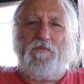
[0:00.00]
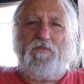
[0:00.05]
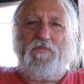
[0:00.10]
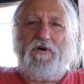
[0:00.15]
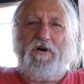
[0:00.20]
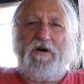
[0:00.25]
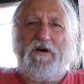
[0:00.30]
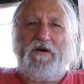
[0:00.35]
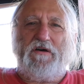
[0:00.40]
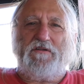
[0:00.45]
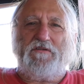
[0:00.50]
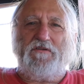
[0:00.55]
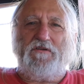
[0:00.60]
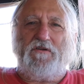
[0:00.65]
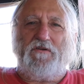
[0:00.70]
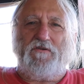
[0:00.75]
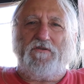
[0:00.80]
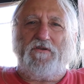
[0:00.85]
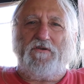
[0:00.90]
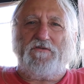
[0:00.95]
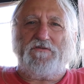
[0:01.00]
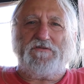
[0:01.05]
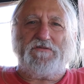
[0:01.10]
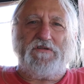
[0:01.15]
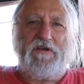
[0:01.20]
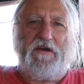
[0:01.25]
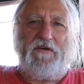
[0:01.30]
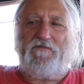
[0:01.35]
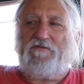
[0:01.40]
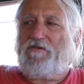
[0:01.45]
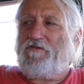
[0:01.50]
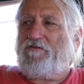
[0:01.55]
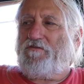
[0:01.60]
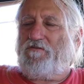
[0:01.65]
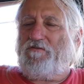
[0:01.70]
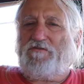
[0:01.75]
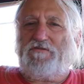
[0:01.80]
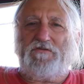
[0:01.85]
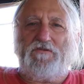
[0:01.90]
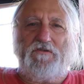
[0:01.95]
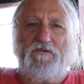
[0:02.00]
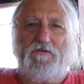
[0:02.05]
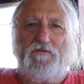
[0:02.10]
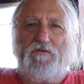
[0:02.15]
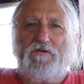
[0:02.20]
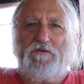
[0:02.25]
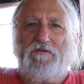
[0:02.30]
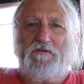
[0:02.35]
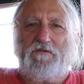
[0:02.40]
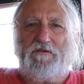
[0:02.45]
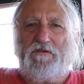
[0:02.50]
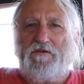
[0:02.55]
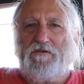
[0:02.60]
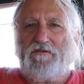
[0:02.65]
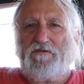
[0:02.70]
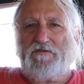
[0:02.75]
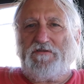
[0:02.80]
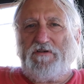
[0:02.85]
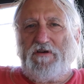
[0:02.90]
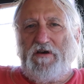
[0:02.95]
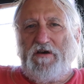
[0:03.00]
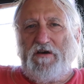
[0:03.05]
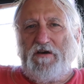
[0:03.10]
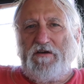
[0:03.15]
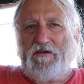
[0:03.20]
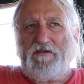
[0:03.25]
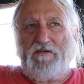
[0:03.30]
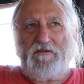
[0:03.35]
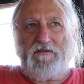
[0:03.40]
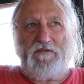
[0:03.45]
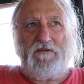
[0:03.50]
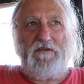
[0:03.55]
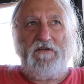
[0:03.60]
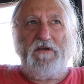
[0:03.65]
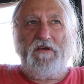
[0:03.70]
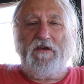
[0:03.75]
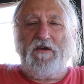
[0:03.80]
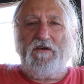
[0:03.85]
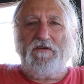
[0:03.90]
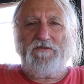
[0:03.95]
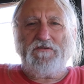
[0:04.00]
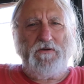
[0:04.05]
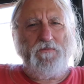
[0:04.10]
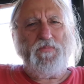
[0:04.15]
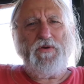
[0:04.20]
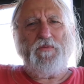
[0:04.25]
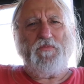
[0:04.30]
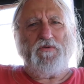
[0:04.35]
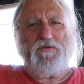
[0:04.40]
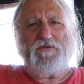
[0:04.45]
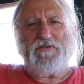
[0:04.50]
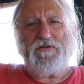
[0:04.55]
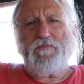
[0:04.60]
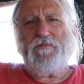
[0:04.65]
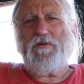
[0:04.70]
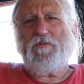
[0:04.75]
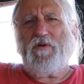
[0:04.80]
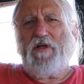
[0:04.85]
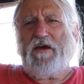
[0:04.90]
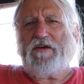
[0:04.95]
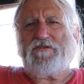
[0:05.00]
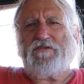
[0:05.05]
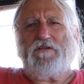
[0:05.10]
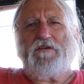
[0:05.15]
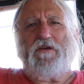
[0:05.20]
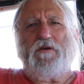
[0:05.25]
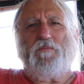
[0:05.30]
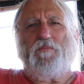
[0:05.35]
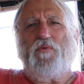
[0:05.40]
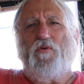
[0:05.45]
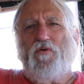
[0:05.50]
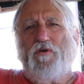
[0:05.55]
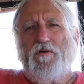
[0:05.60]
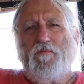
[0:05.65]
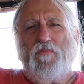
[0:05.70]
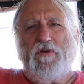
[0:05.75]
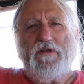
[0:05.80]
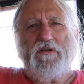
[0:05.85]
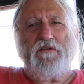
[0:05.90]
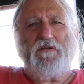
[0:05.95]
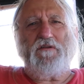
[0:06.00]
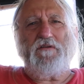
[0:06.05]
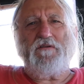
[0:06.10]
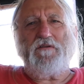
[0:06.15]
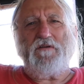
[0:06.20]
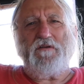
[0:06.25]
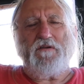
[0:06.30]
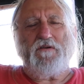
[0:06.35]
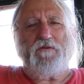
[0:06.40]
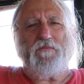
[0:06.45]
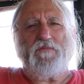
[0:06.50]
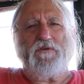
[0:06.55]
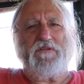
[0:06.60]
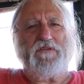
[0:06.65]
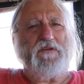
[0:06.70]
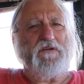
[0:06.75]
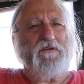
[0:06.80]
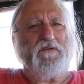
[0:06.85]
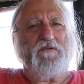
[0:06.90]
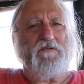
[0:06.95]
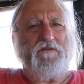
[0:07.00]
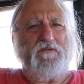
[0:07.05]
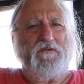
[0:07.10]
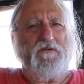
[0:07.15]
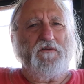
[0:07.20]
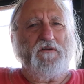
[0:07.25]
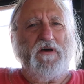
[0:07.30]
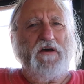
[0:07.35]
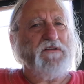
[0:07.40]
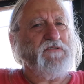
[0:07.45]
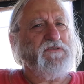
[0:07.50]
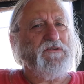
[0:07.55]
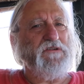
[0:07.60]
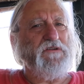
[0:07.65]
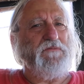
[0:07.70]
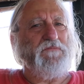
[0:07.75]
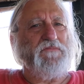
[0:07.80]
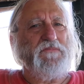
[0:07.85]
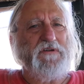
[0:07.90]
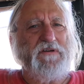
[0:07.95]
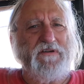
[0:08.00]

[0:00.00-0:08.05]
but, you know, those have the steering wheel on the other side, and some people actually import them in, you know, but they're not cheap.